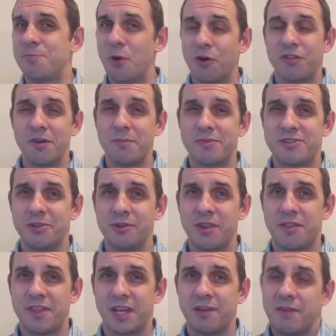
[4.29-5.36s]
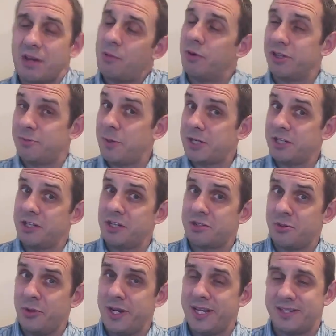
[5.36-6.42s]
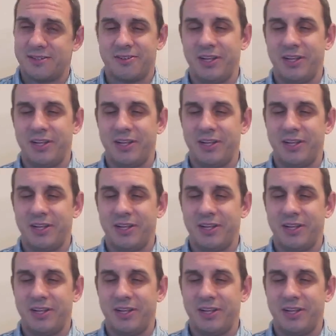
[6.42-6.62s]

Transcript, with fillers: Both of them still in the thick of it. Well, especially the Twins.